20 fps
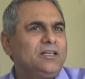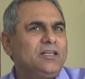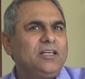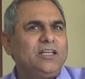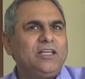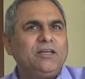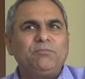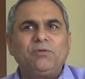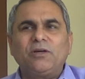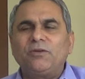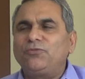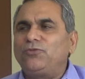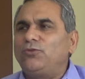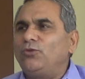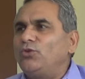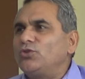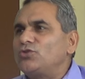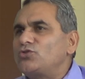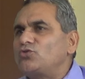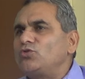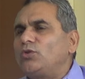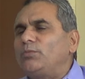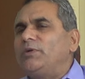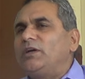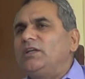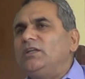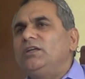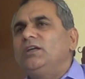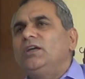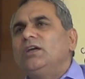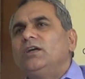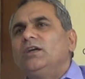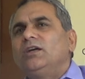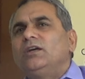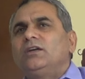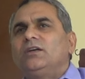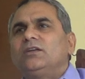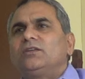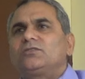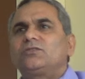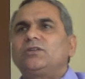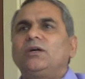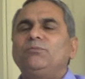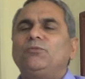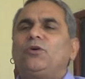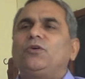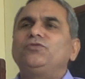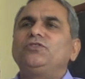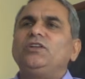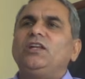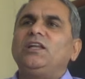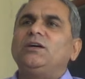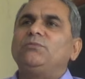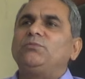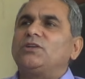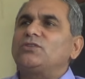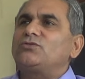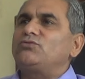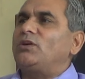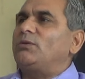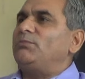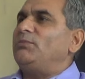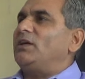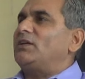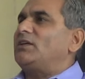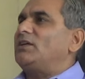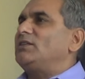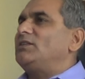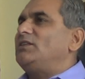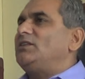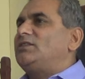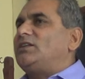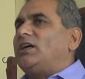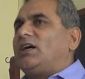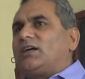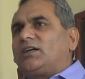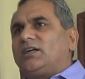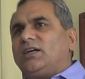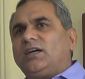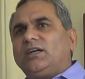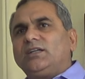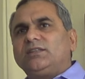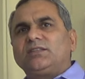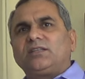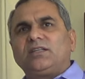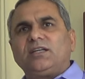Labor force, some of the laborers were making the dhaga,